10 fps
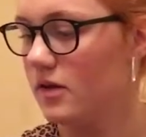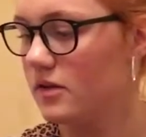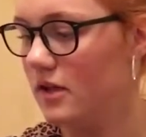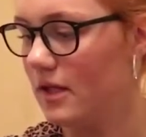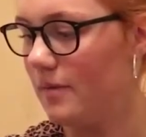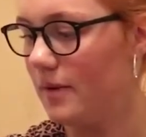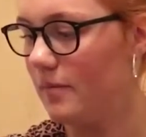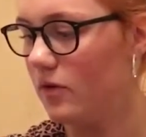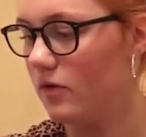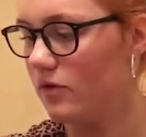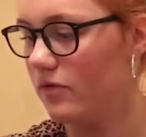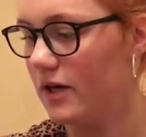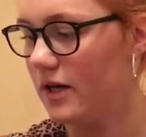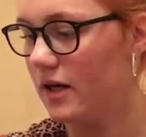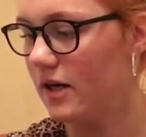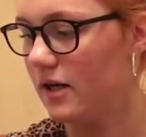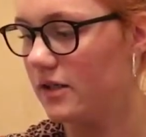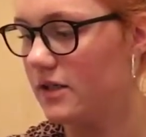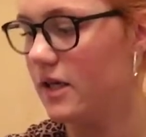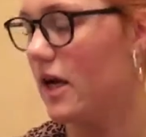So a little bit more green
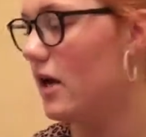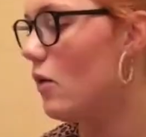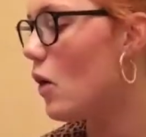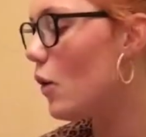and yellow.